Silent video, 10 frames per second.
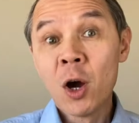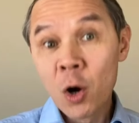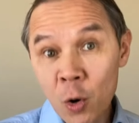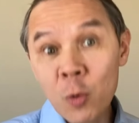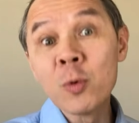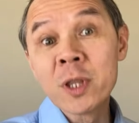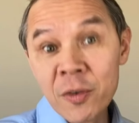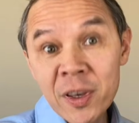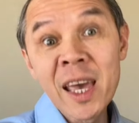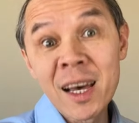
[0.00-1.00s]
Who would
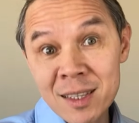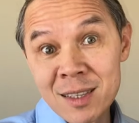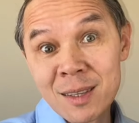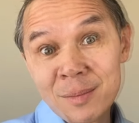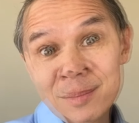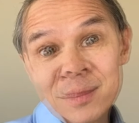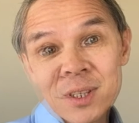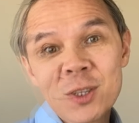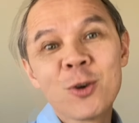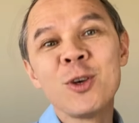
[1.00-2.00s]
have guessed?
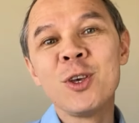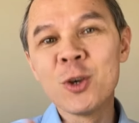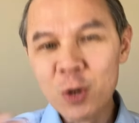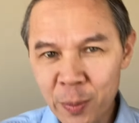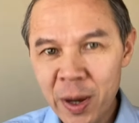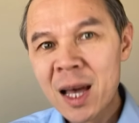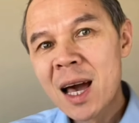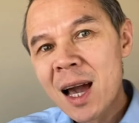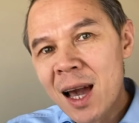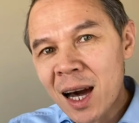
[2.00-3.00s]
So Europe
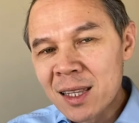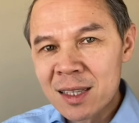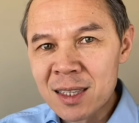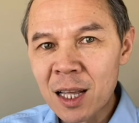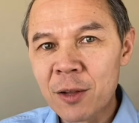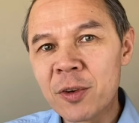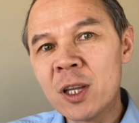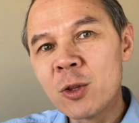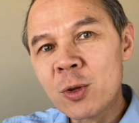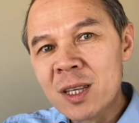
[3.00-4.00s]
got itself
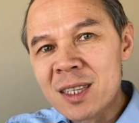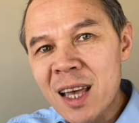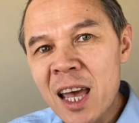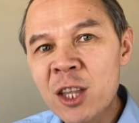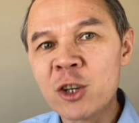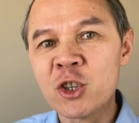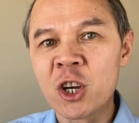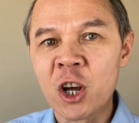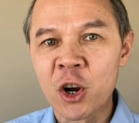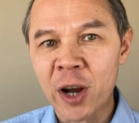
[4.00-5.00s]
into this energy
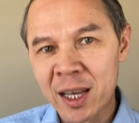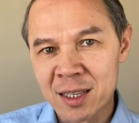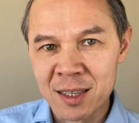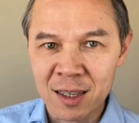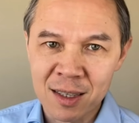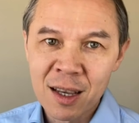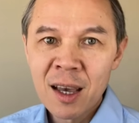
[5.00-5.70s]
crisis.